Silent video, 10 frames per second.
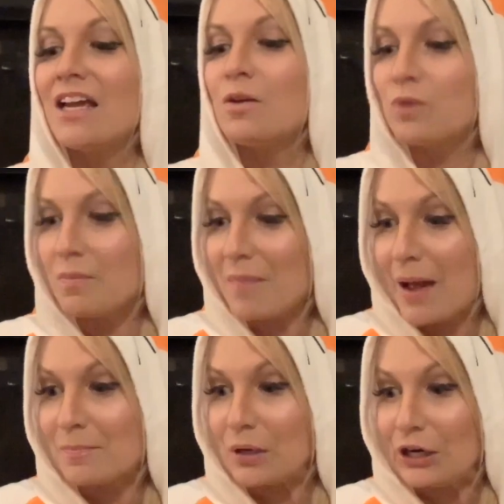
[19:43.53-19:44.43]

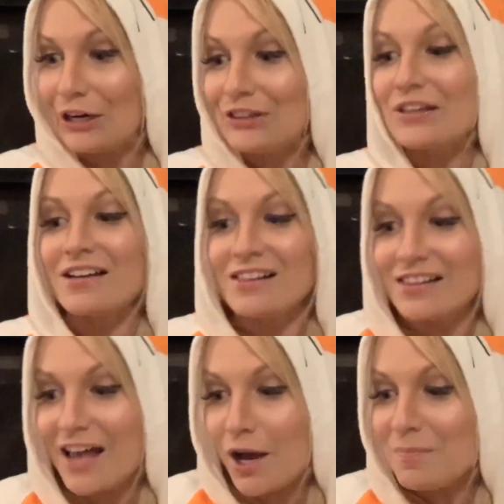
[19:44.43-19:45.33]
Remember the
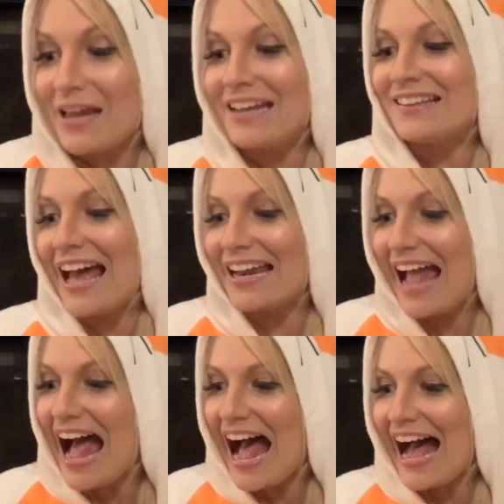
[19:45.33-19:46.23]
club in that
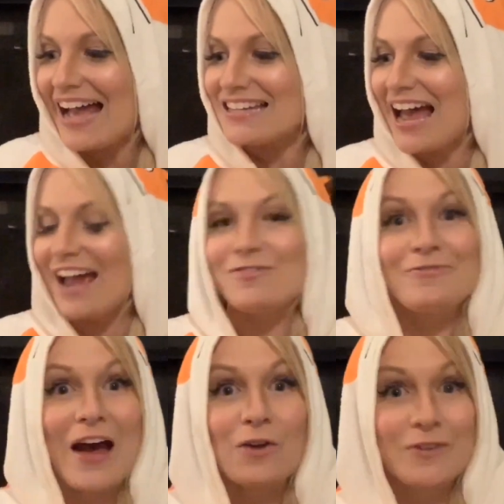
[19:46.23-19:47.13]
ad I
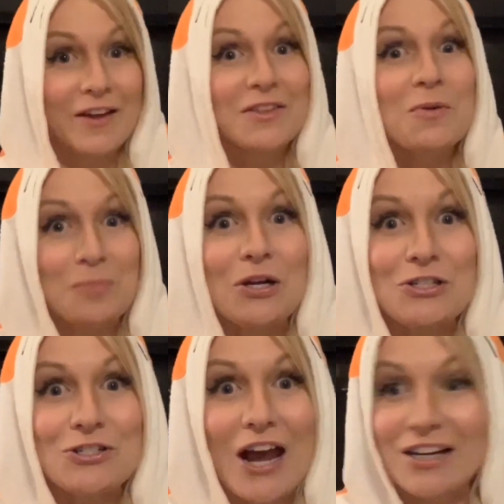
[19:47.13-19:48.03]
found on the
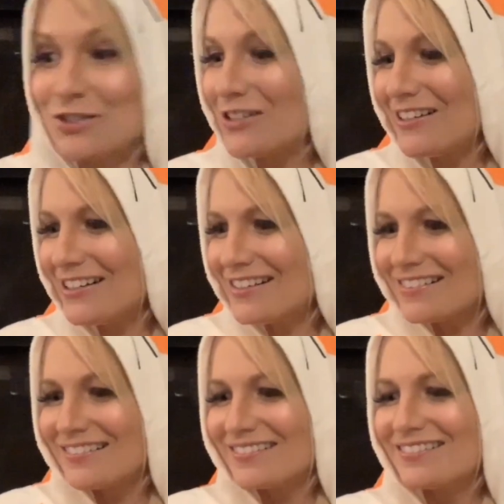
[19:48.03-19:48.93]
projector?
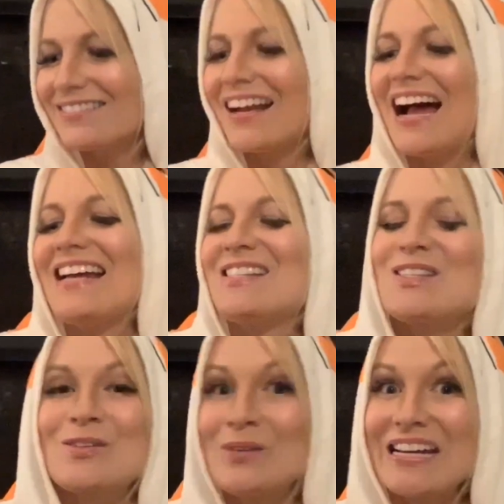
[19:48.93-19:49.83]
I
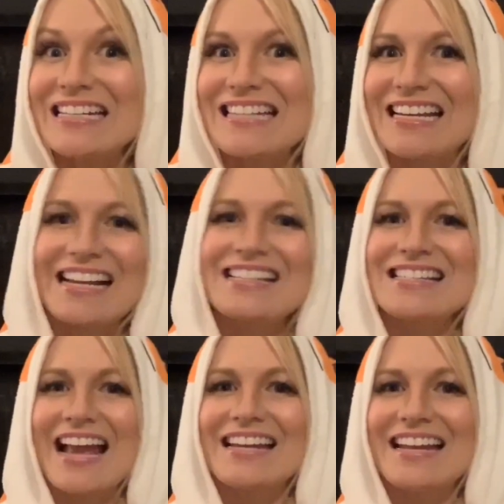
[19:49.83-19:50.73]
squeaked and
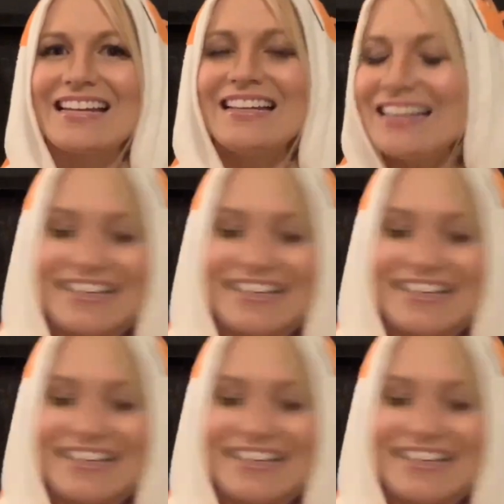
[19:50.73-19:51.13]
excited,